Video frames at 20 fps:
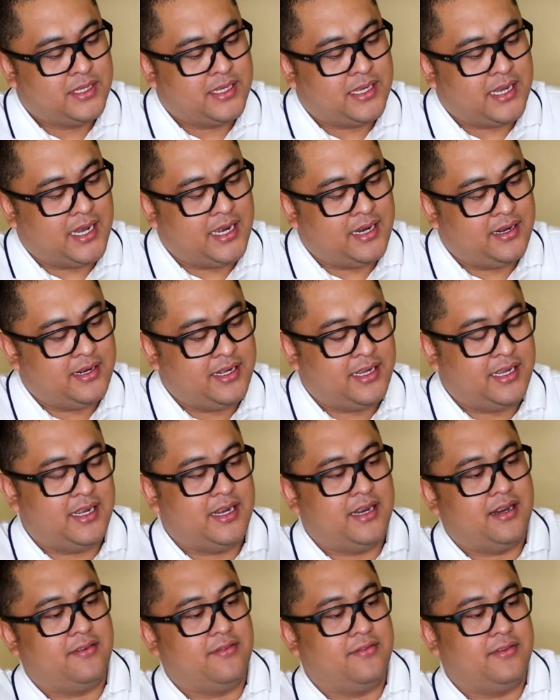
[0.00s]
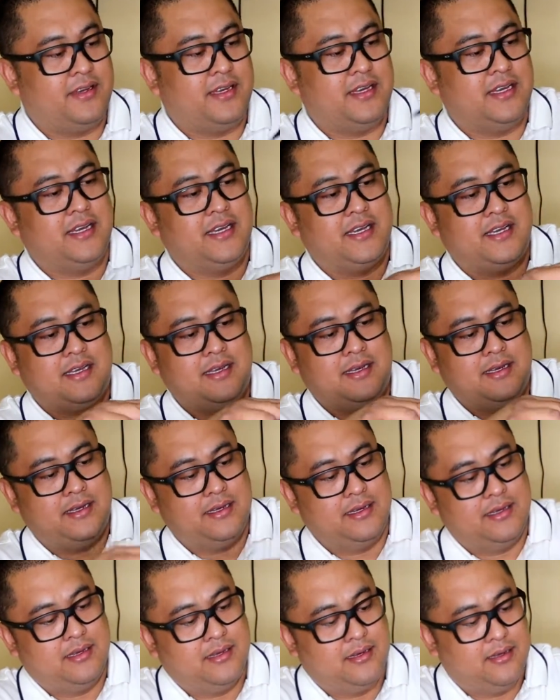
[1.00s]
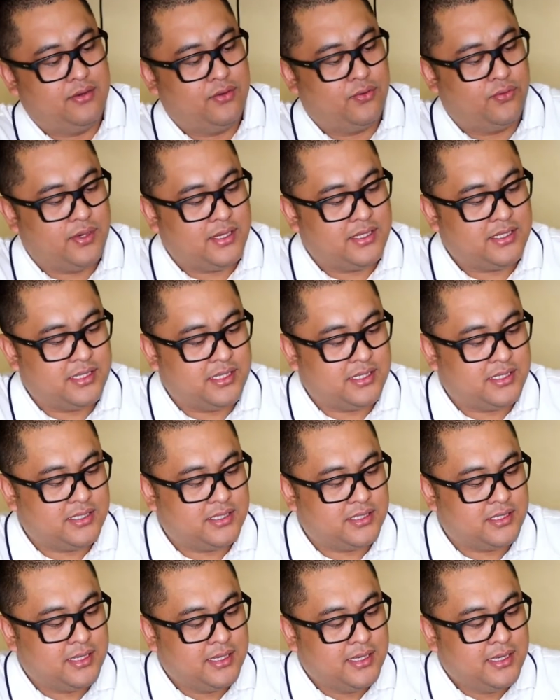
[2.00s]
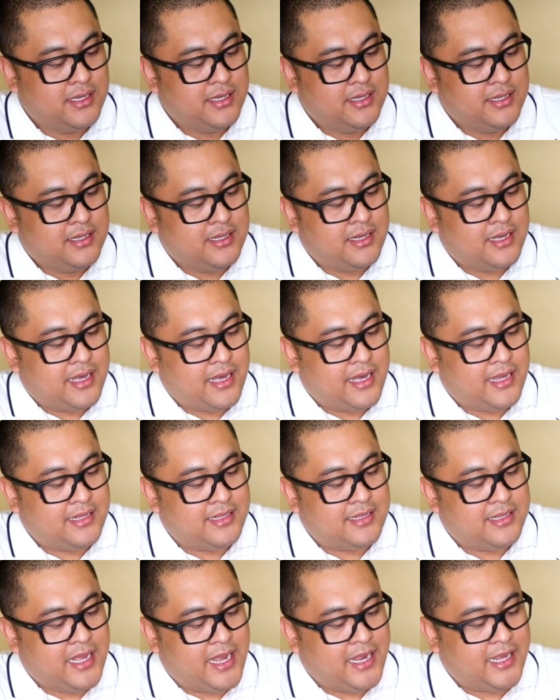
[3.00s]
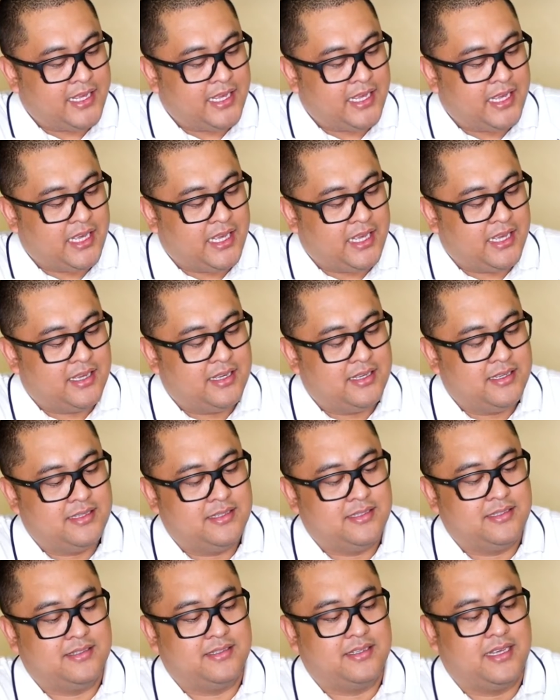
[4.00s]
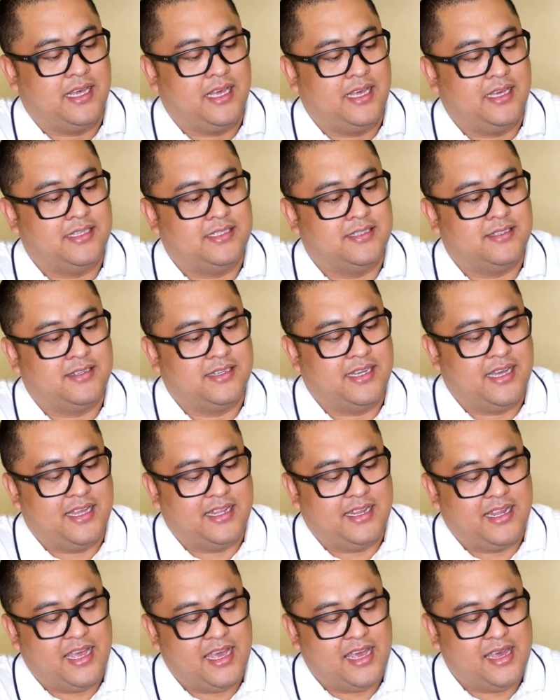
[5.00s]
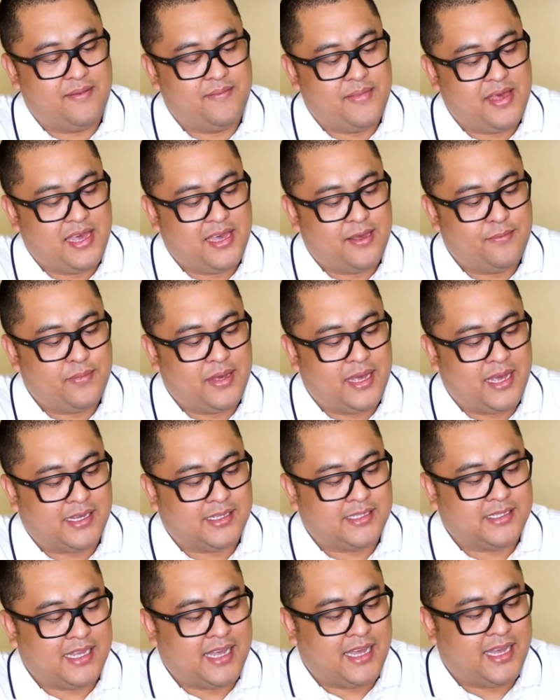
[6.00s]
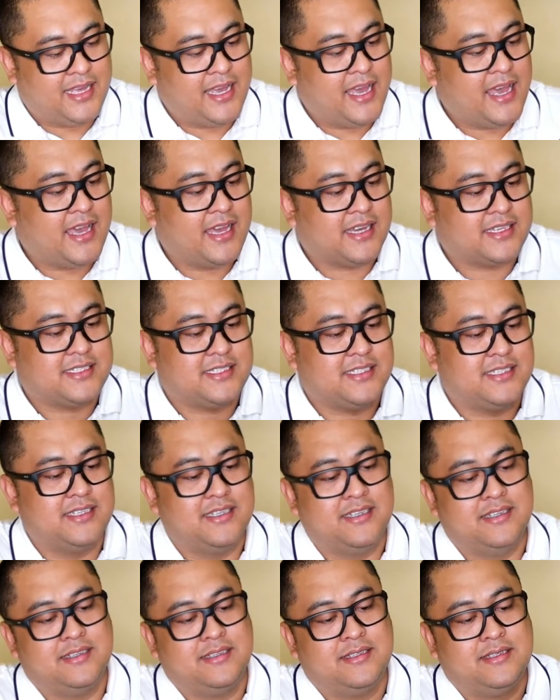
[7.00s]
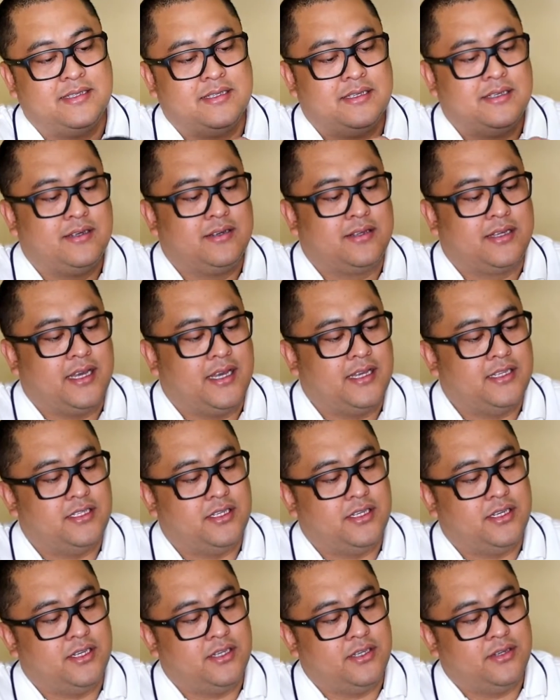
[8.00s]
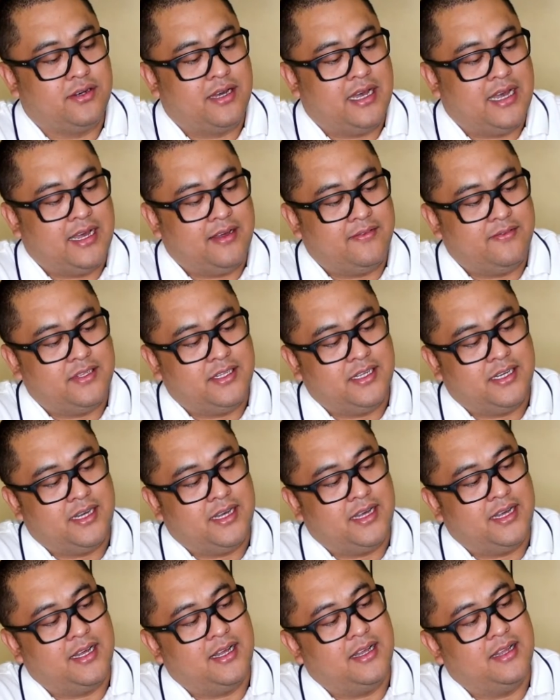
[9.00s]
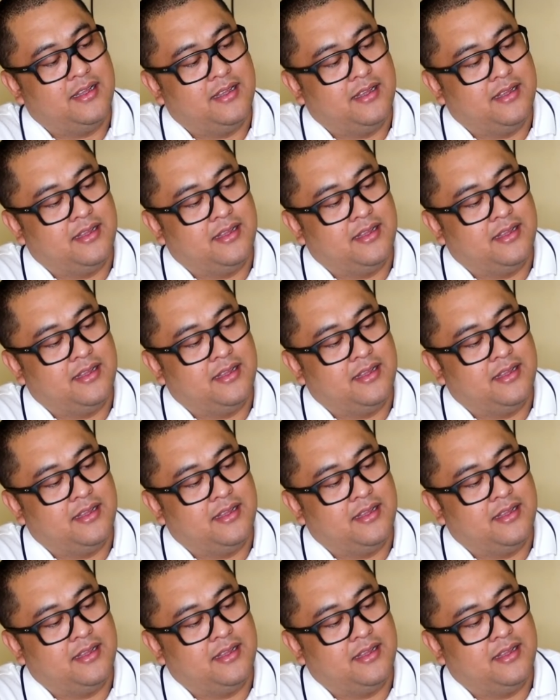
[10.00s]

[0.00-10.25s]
Kyrie Irving. What is this? And Nike. Okay, so yan. MMXIX. Okay, so you have the